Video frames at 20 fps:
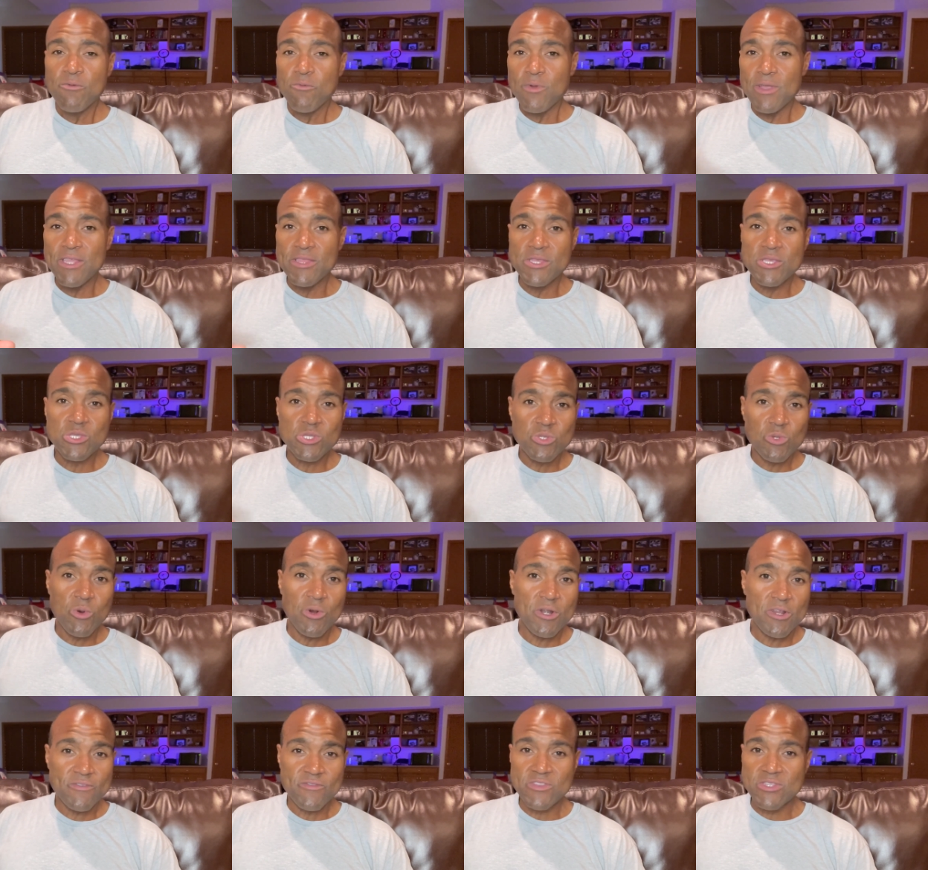when this
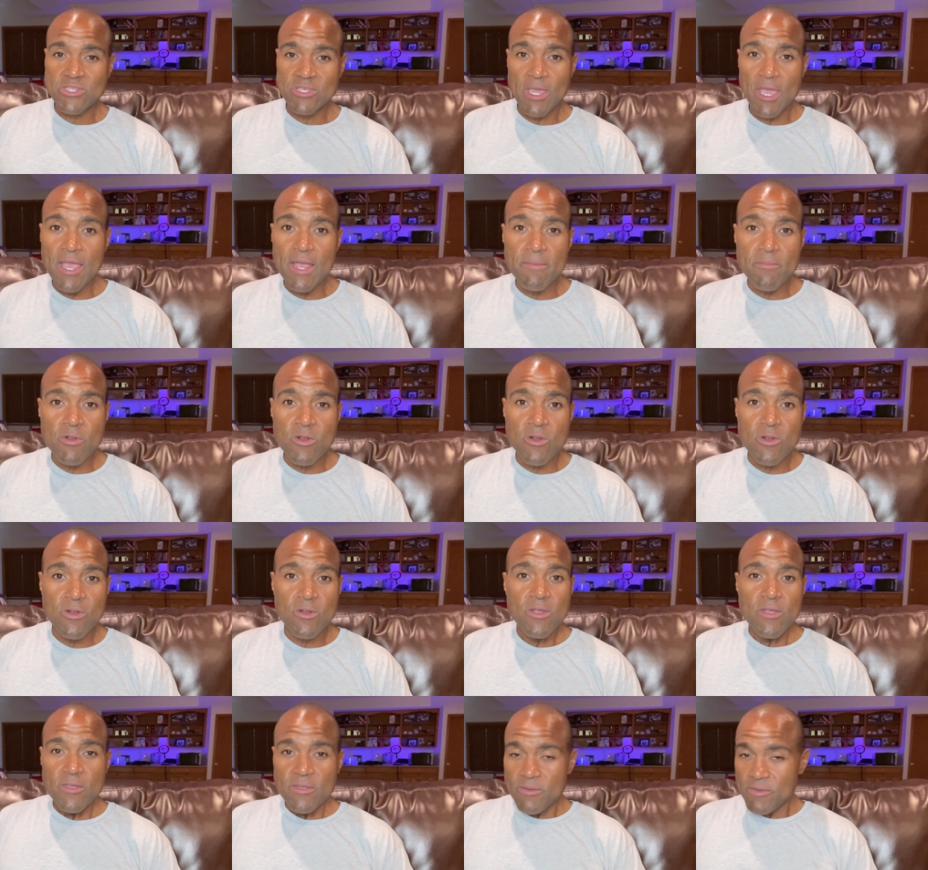sort of scammer,